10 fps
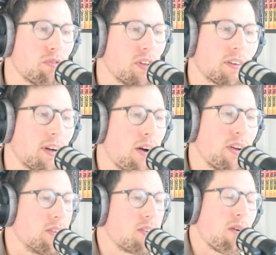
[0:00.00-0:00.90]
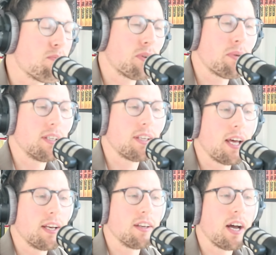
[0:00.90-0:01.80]
of figure out how to implement
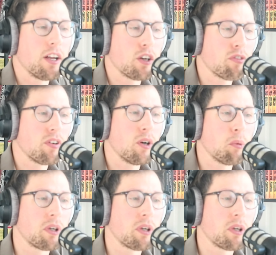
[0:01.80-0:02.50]
that in Dialogflow,